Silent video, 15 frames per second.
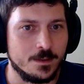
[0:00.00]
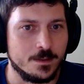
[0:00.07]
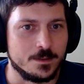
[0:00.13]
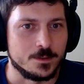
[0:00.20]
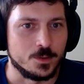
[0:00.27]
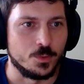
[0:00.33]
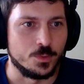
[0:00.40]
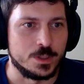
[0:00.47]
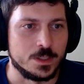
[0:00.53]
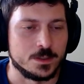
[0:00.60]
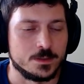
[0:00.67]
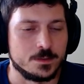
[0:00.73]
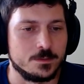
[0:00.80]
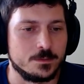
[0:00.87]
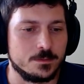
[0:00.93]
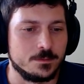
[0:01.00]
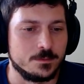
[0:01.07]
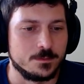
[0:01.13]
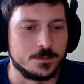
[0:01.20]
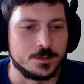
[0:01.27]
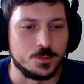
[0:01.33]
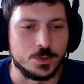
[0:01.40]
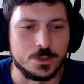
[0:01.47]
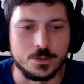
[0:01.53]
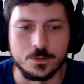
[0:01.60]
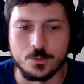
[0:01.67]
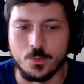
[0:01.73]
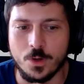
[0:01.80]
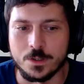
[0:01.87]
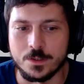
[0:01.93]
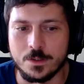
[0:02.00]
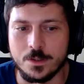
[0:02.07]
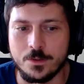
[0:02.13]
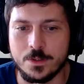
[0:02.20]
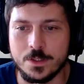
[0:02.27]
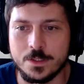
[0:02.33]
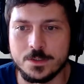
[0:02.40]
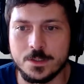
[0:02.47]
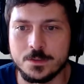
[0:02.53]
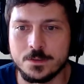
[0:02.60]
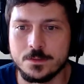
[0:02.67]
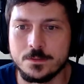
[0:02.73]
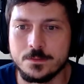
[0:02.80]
So we just switched to quarterly releases.